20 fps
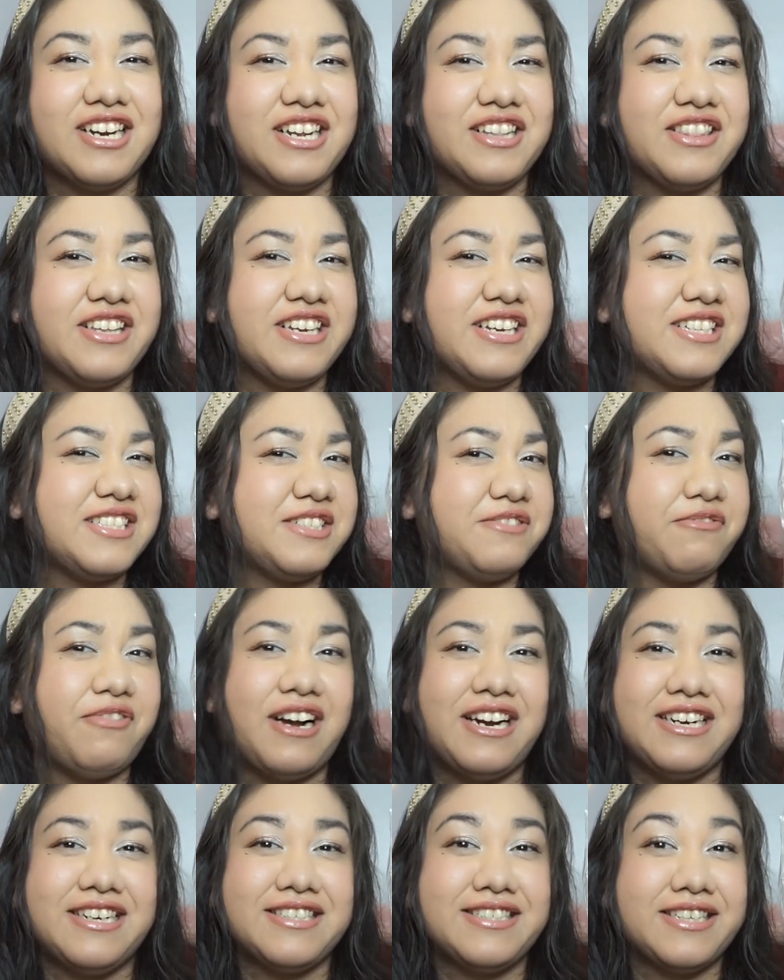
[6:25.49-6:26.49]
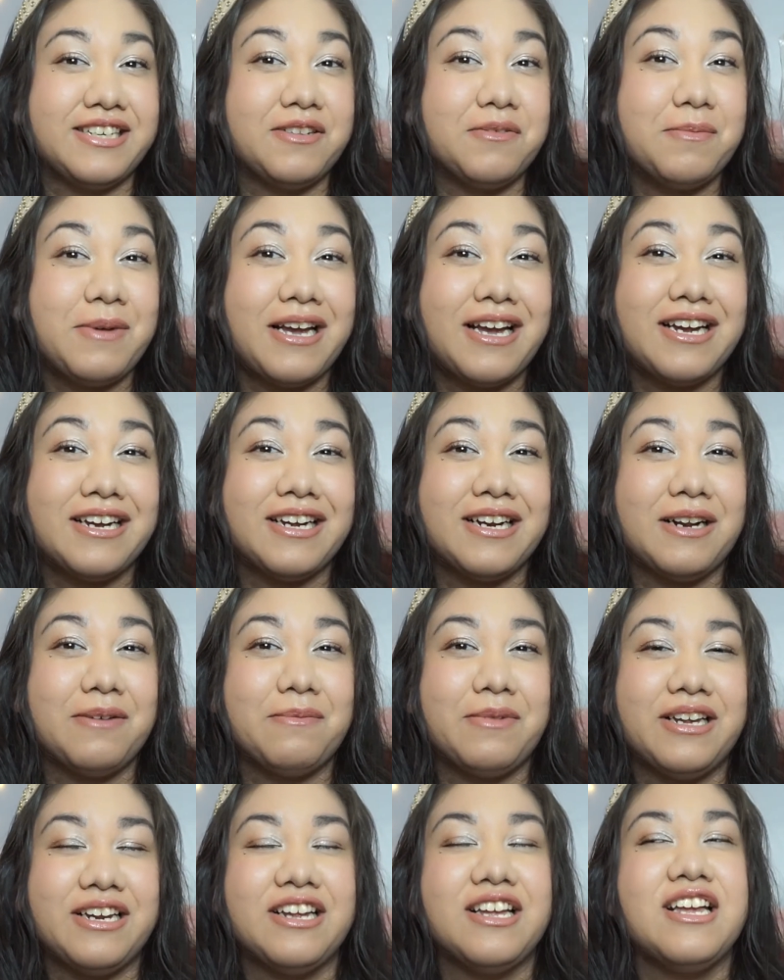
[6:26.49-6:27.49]
I think it's a YSL bag and I'm
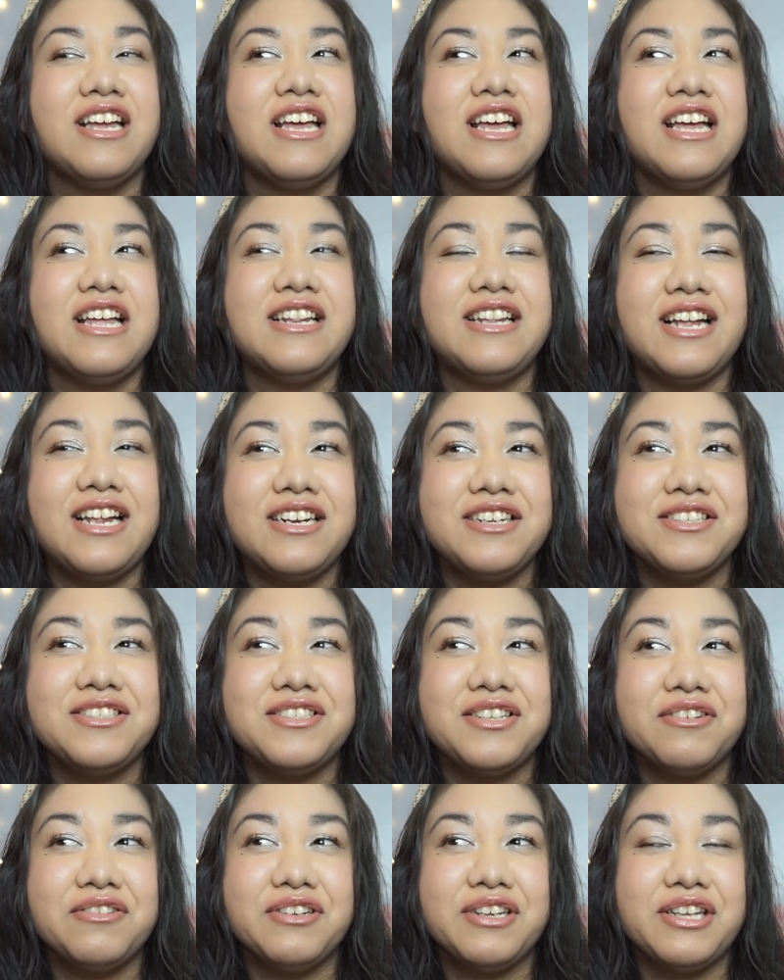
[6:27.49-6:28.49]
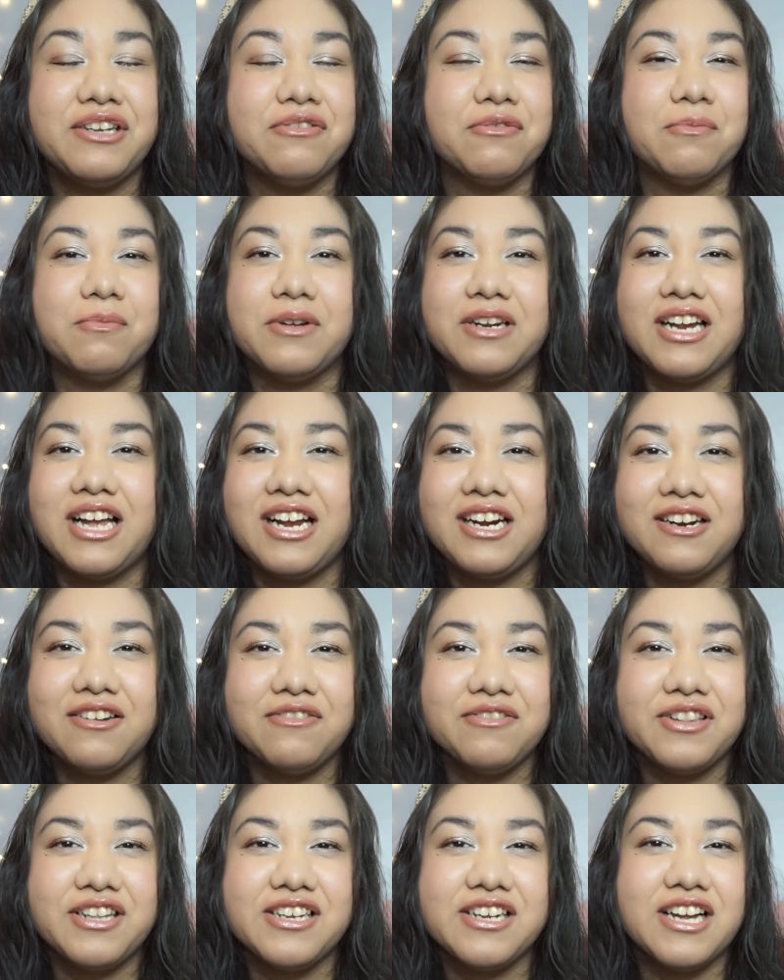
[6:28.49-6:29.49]
like, that is so cute, but I
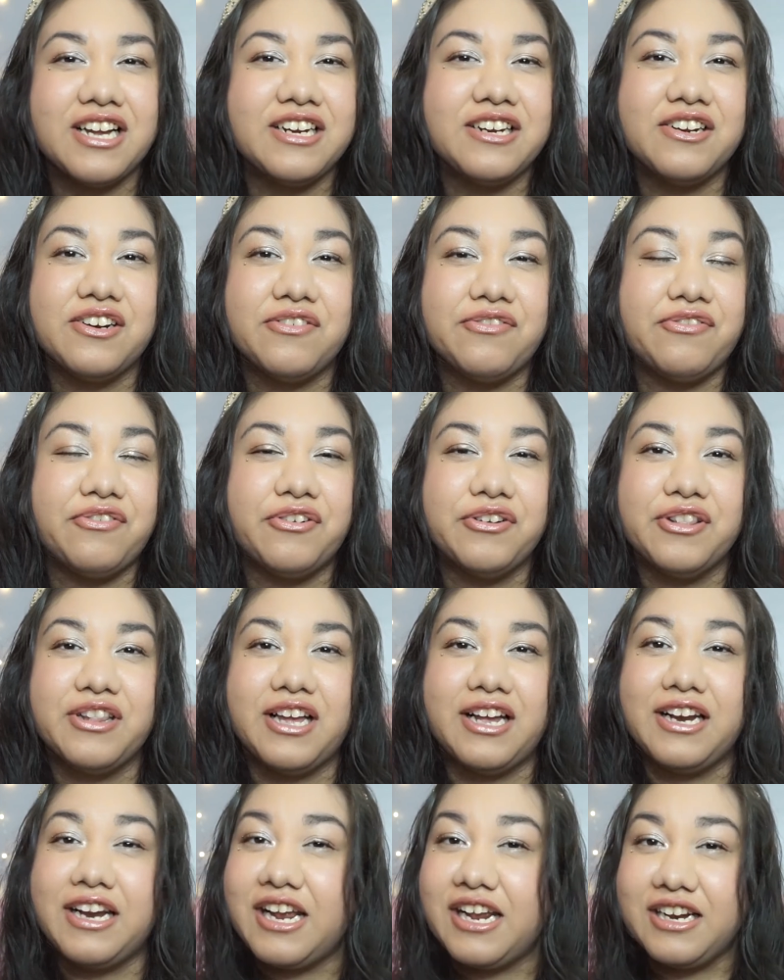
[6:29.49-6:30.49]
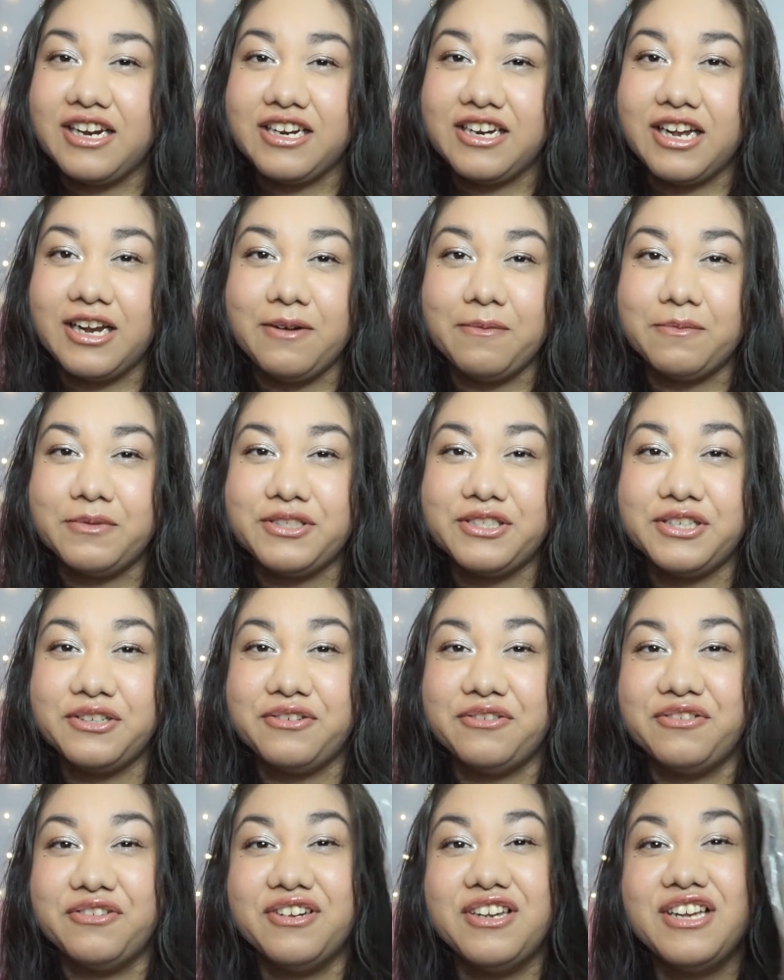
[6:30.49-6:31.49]
don't think I can afford that anytime
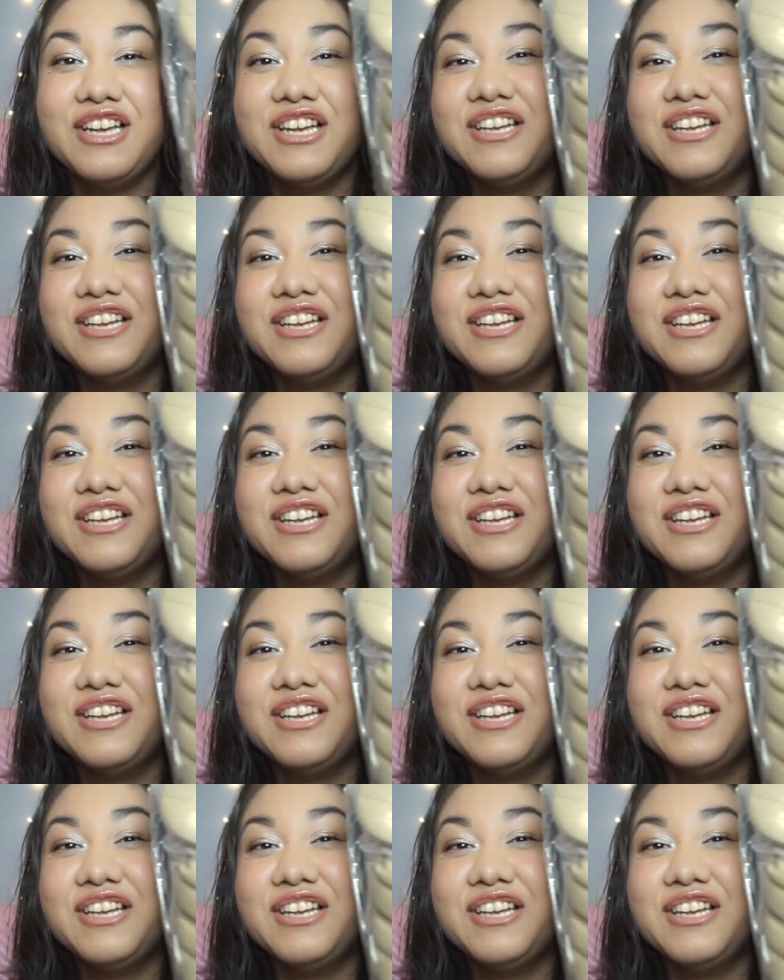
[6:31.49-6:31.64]
soon.